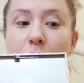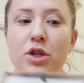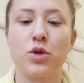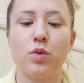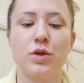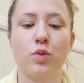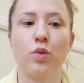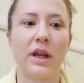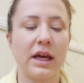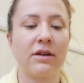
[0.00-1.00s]
which was
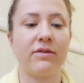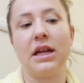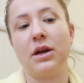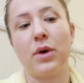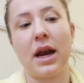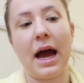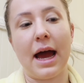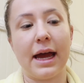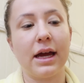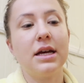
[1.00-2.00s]
really convenient when
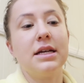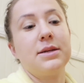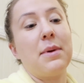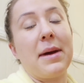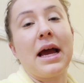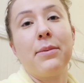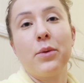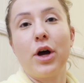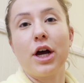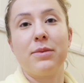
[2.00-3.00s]
I did my makeup at
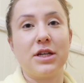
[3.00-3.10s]
work,